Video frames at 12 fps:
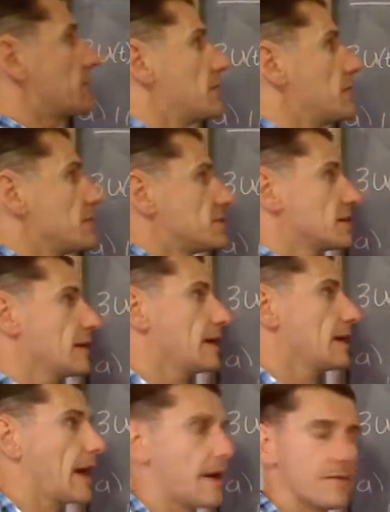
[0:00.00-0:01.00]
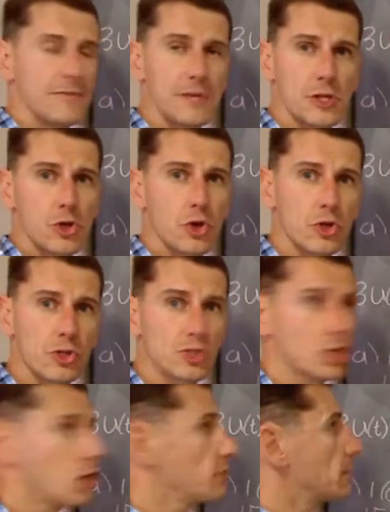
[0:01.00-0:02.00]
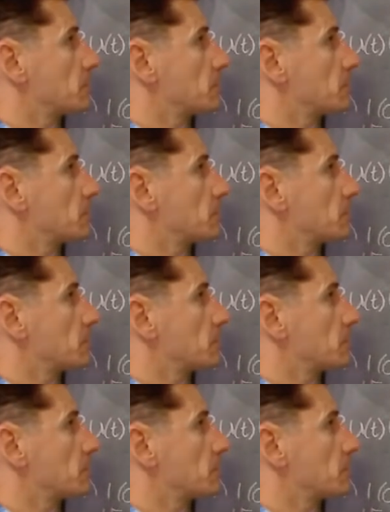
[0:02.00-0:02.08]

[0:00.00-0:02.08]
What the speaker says: this and think you're going to solve it,